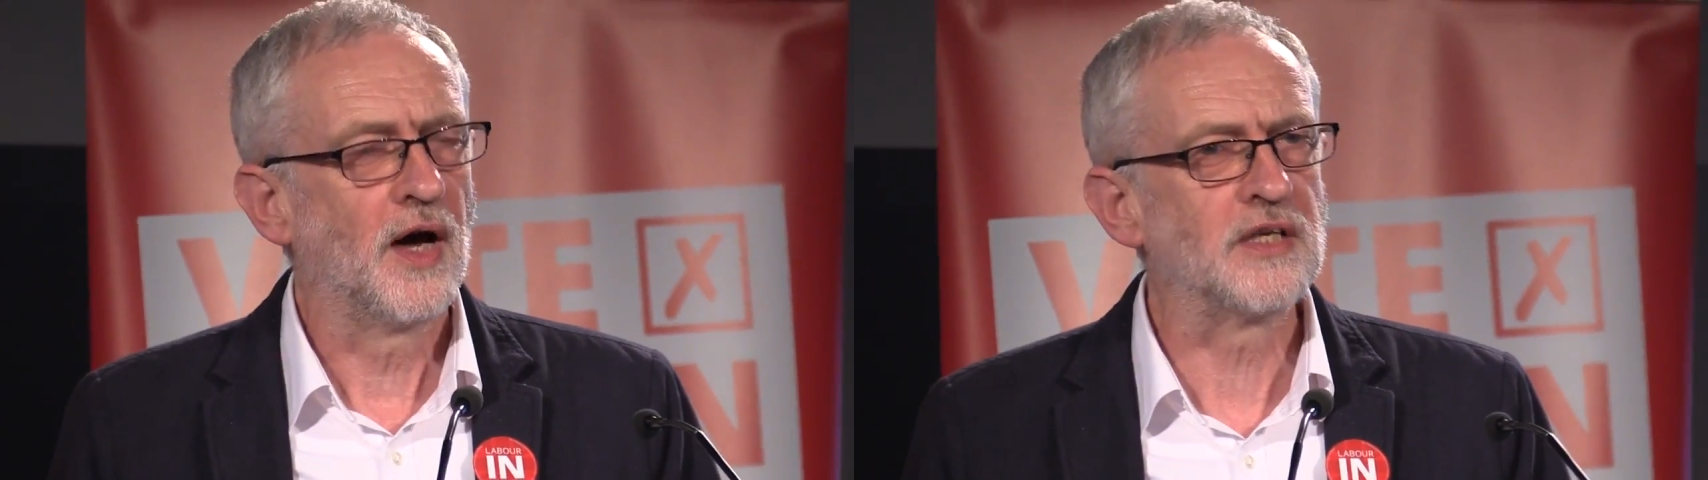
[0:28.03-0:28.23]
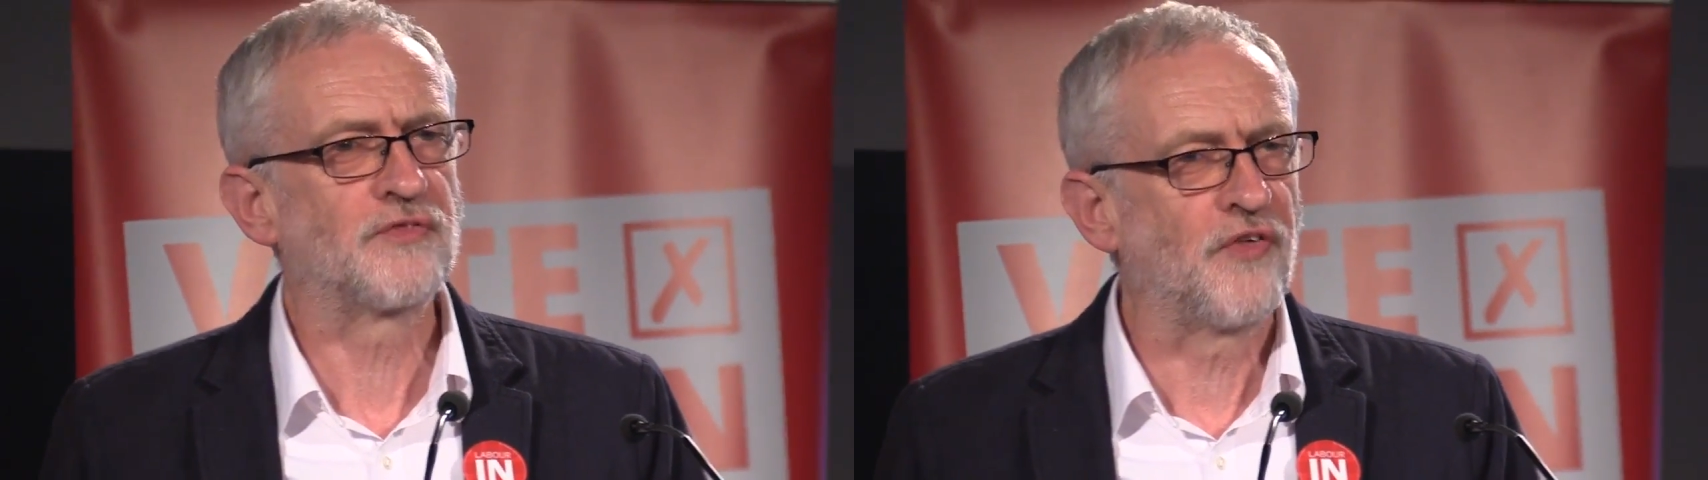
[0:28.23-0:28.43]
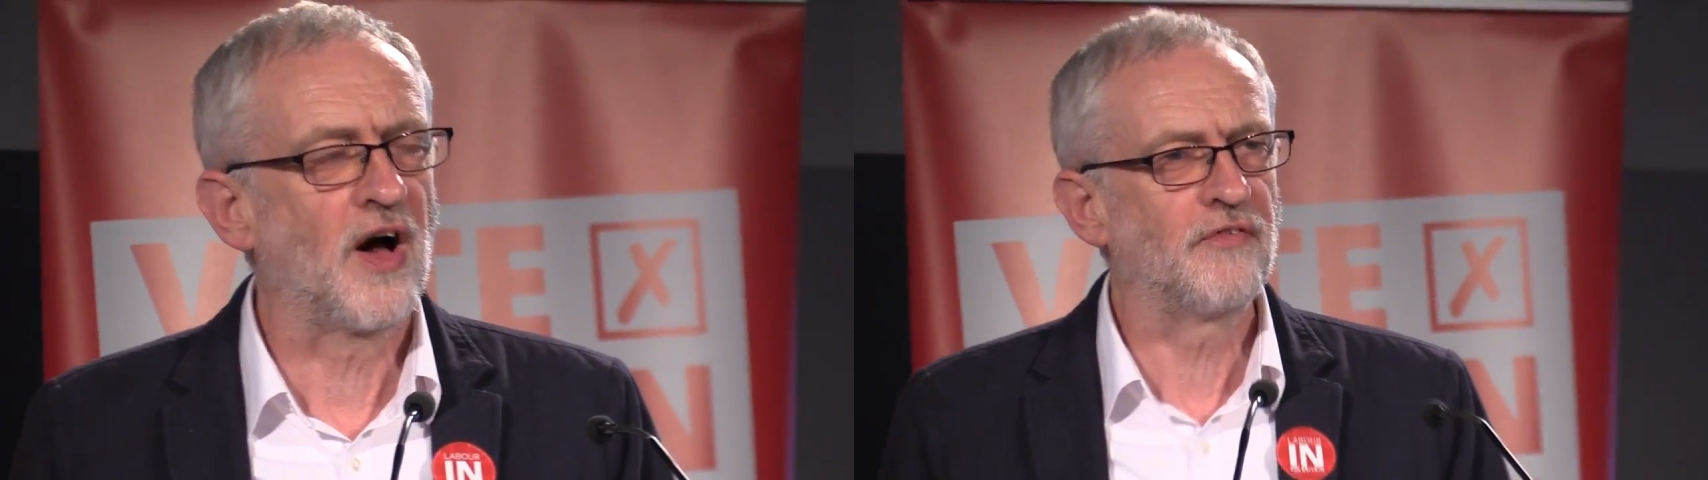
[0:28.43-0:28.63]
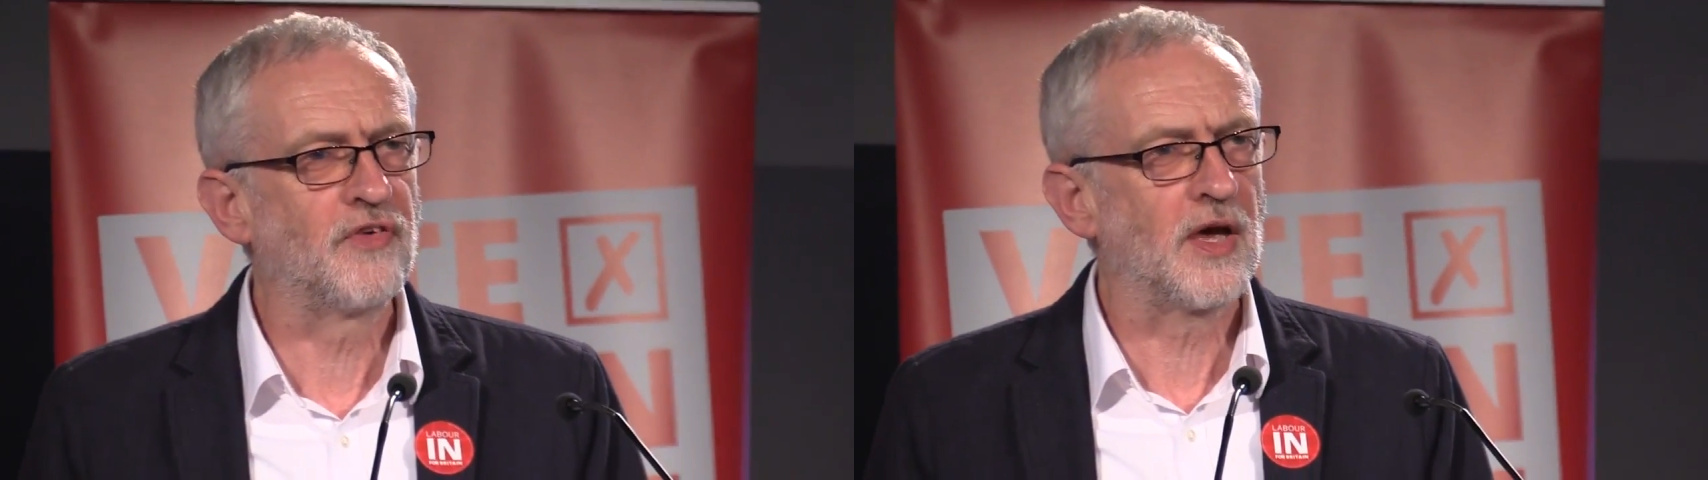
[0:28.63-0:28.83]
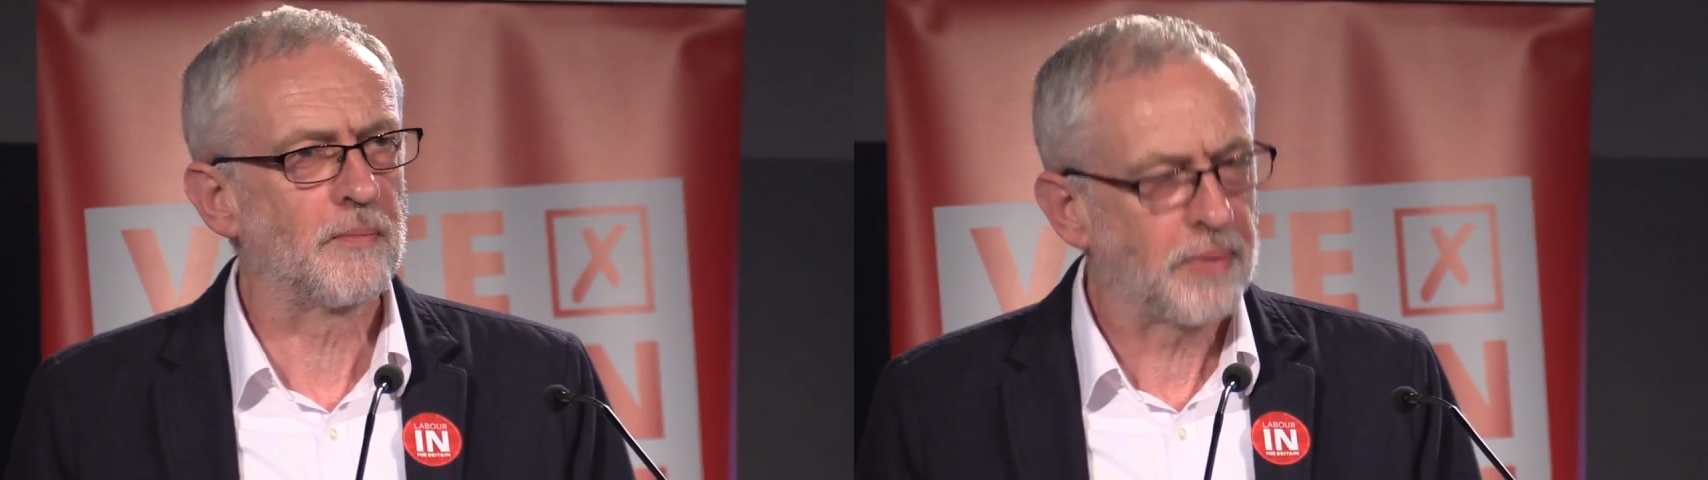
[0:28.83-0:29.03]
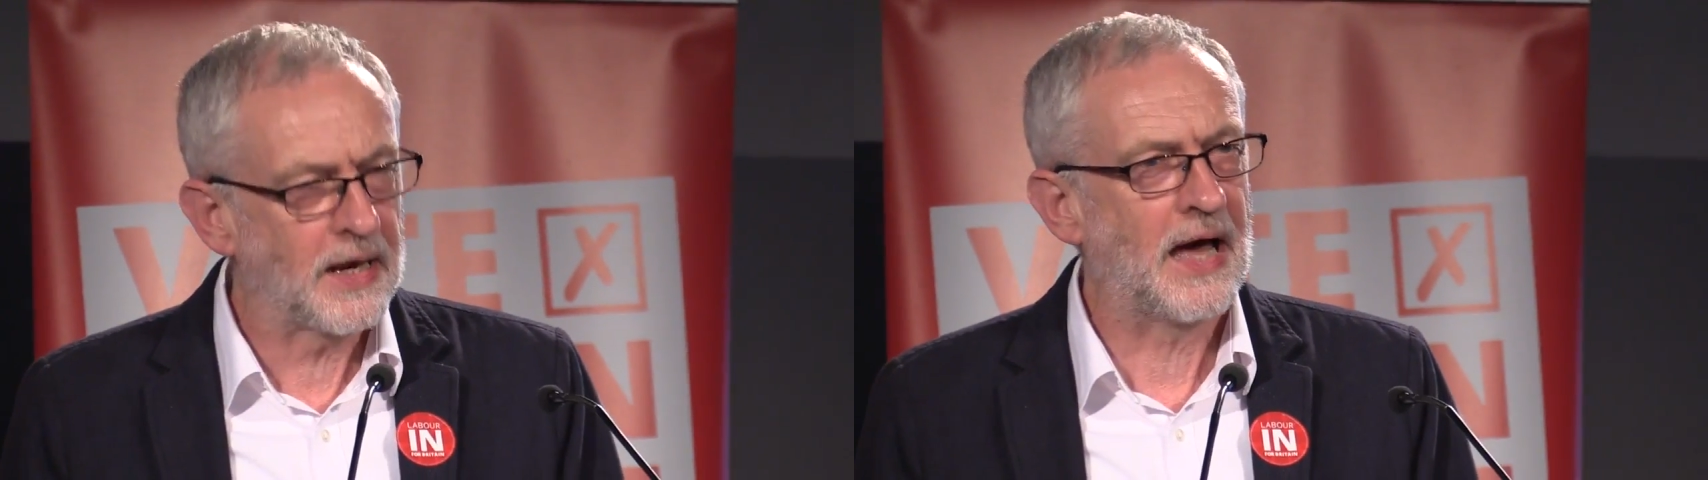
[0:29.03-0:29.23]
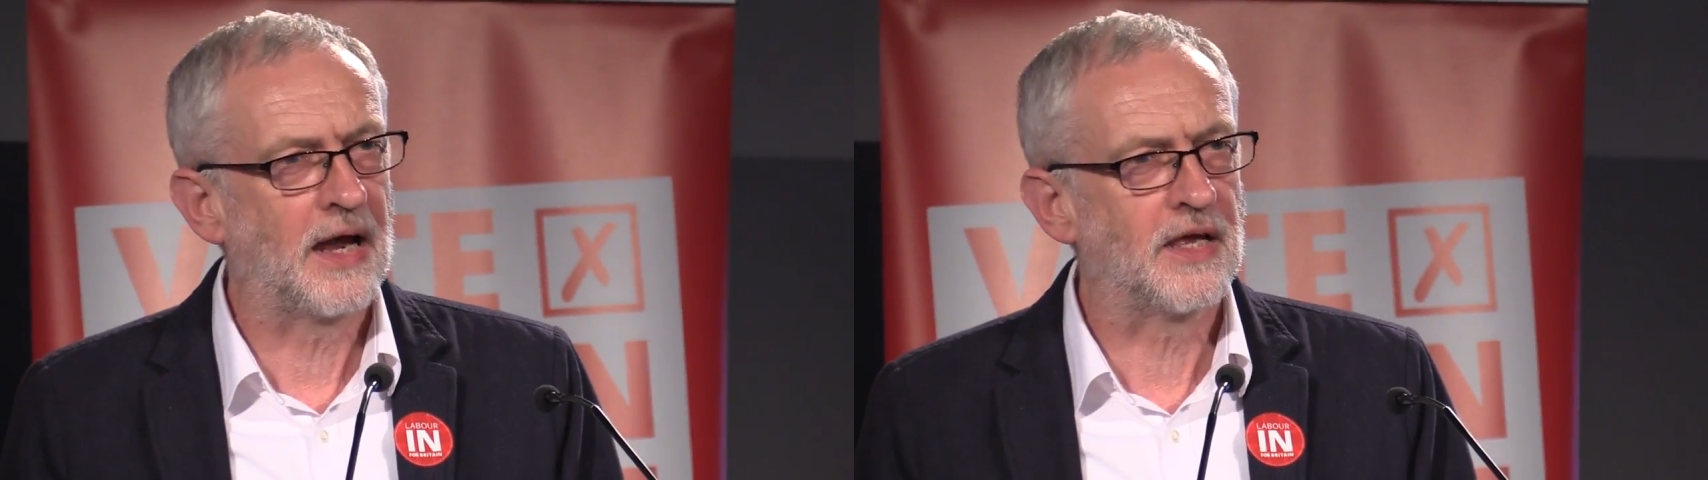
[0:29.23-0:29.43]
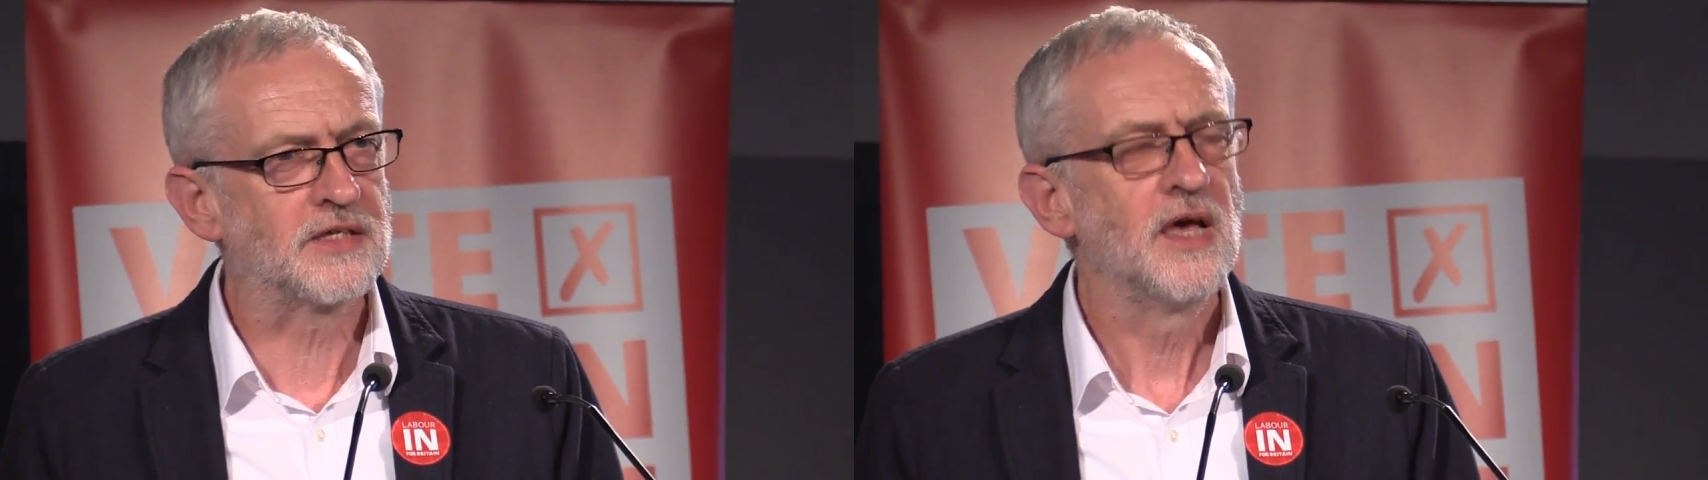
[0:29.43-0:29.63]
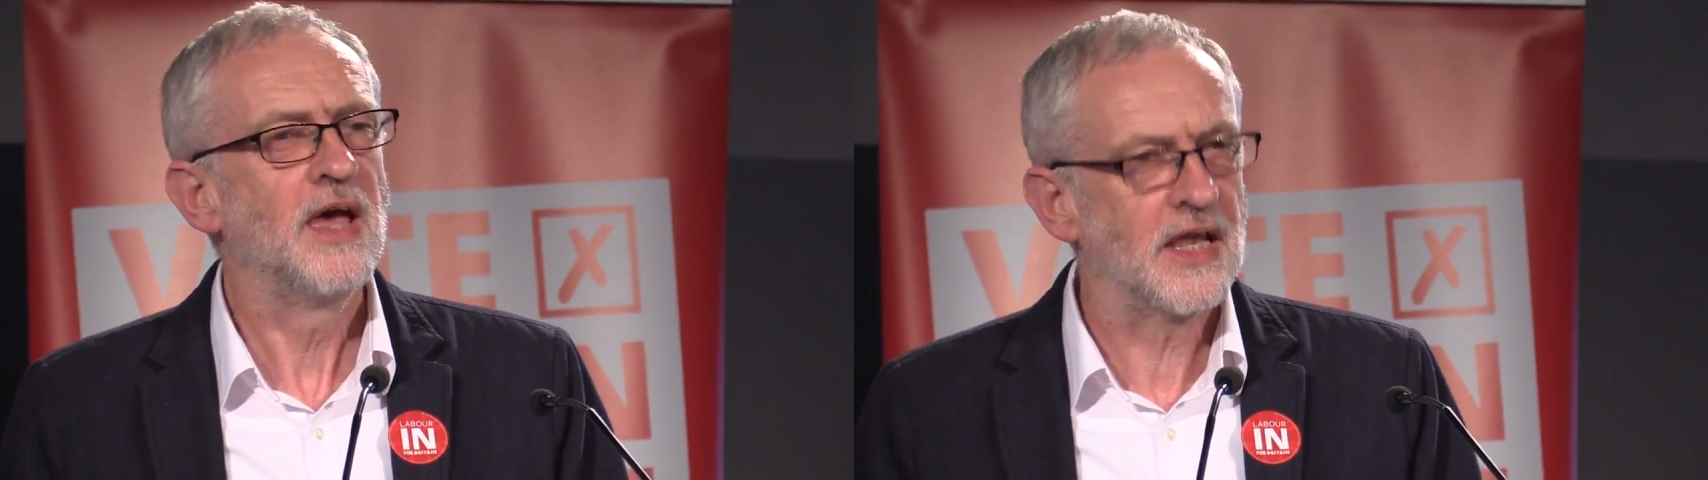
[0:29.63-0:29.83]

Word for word: and his five-year plan is